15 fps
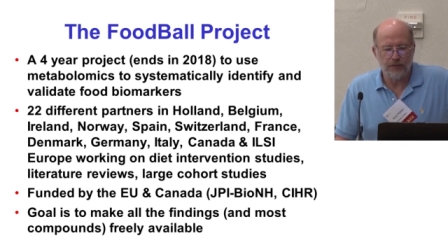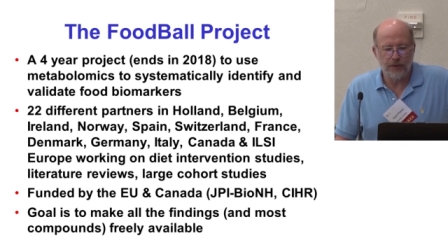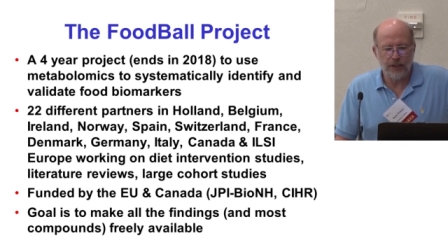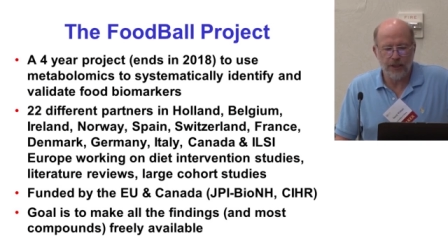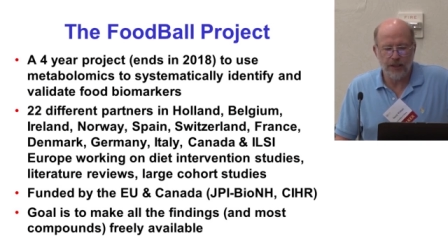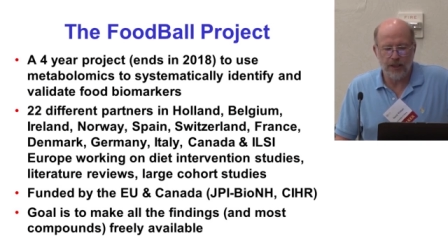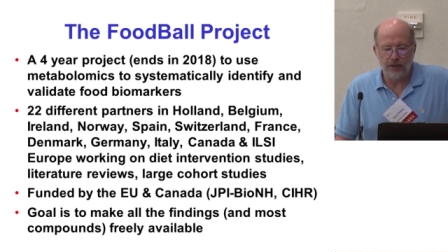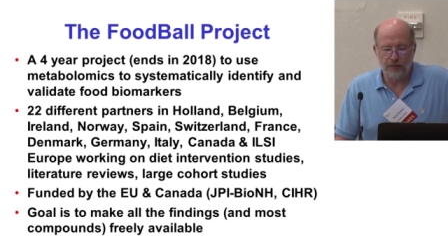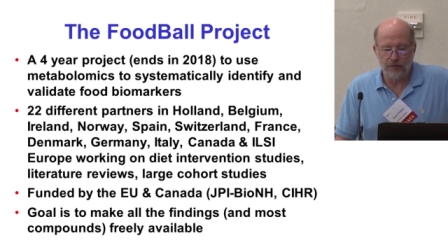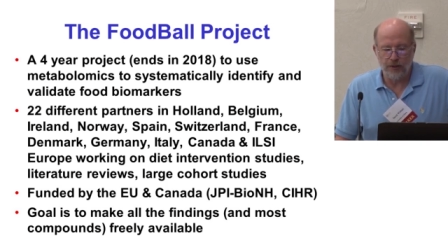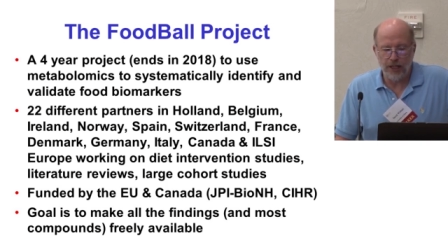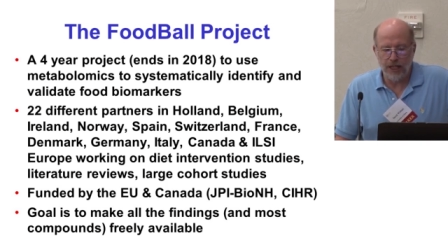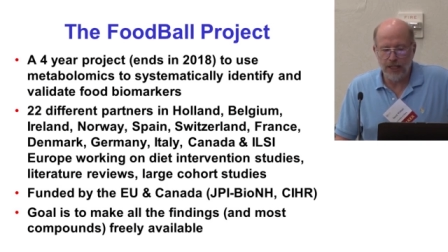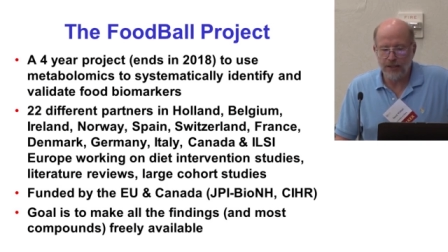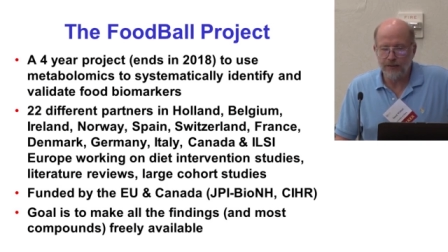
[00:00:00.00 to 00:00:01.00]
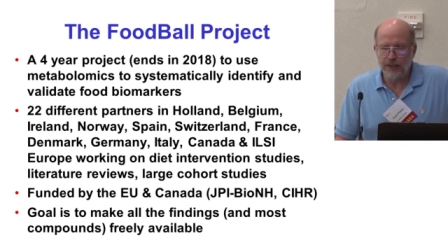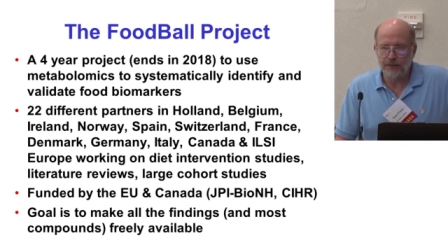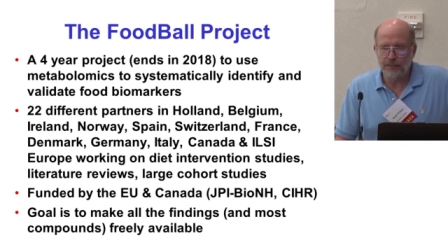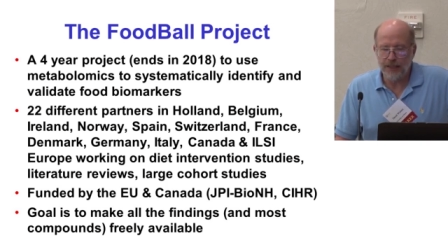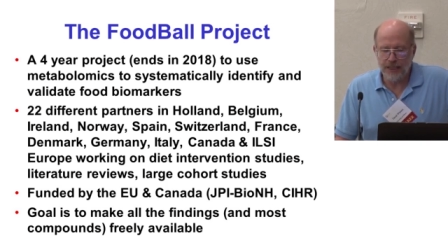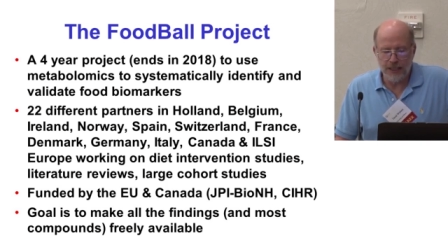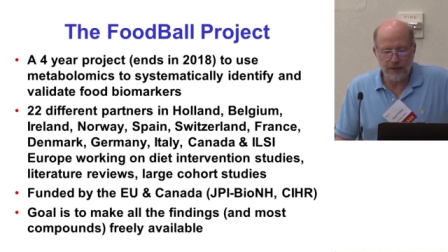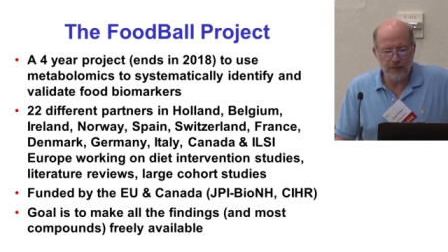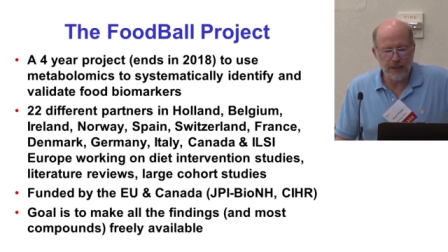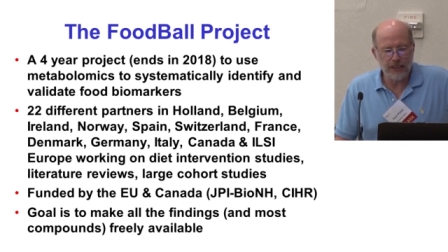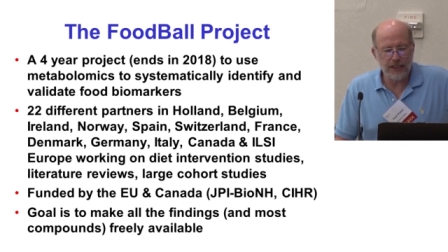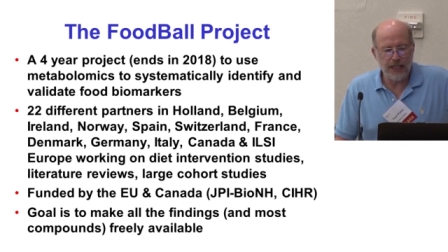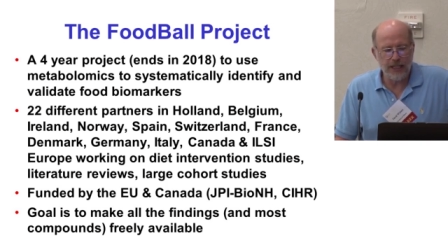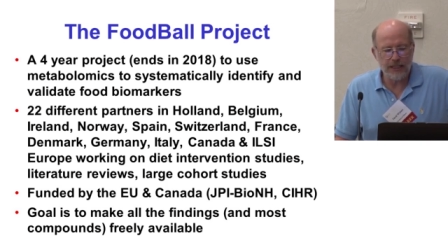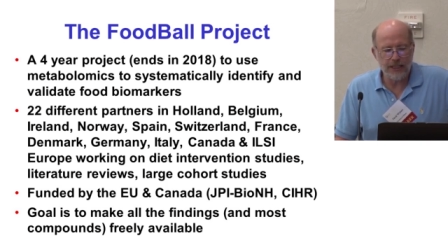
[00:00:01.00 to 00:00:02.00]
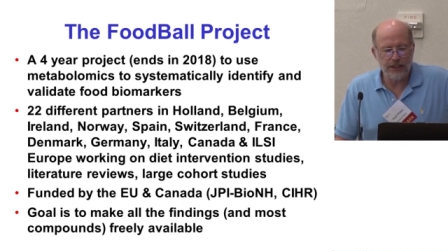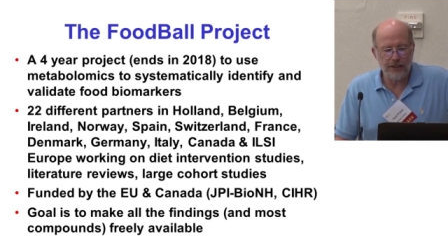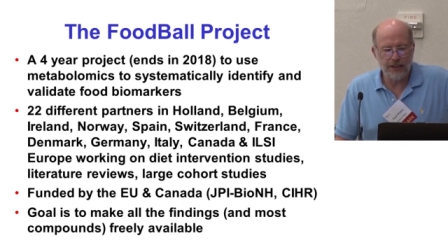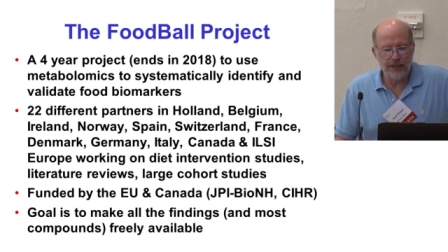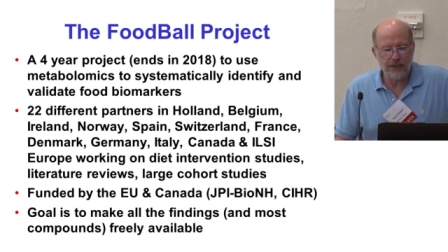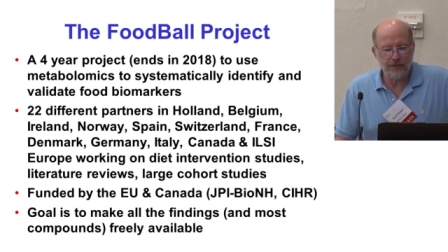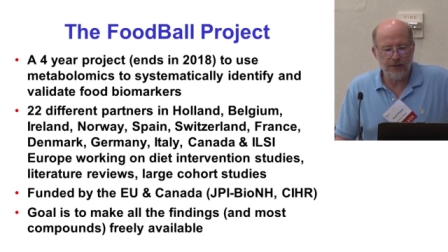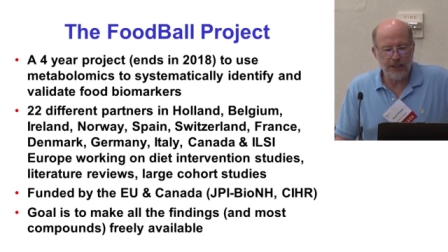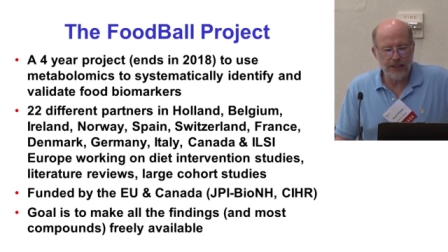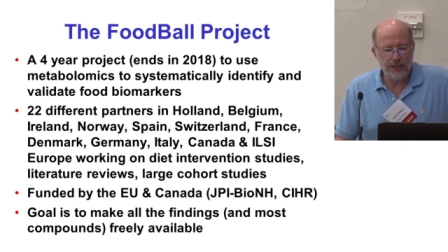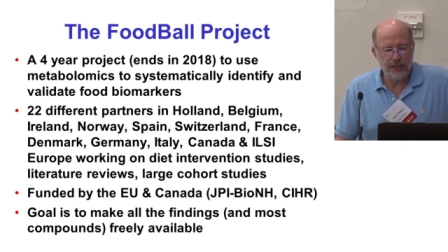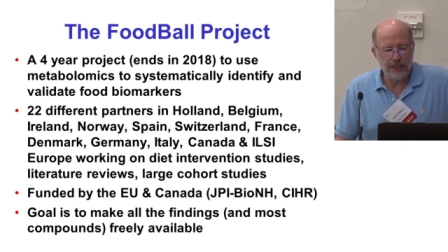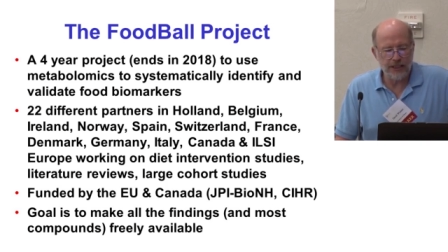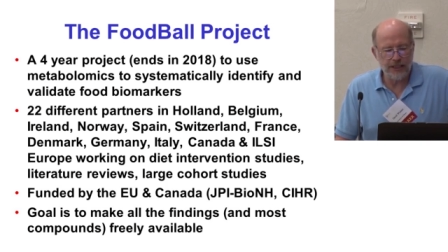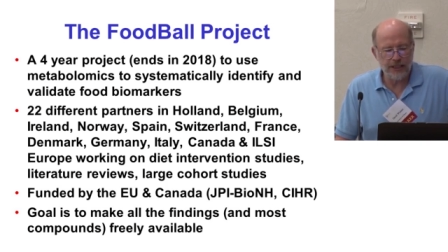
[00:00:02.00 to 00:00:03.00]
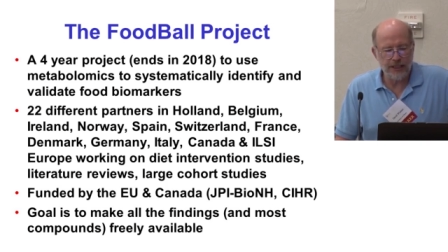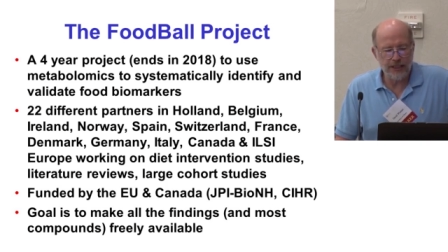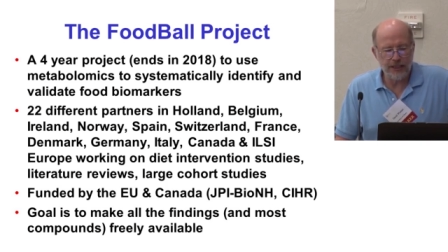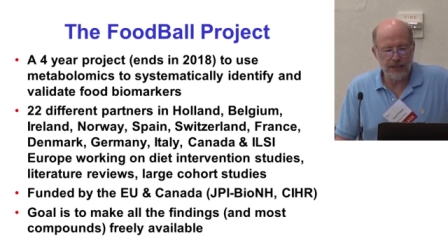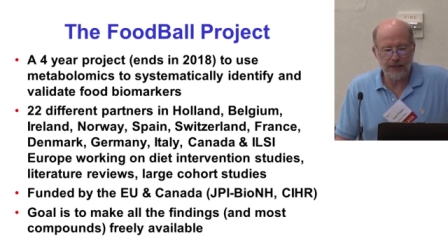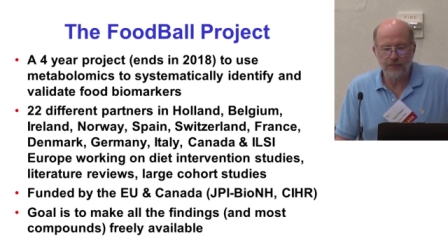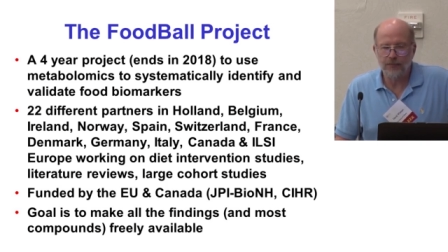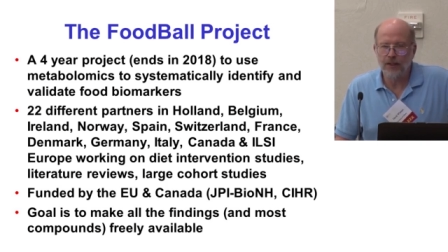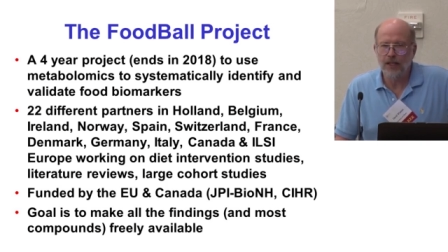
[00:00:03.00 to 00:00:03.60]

working on a variety of specific dietary intervention studies.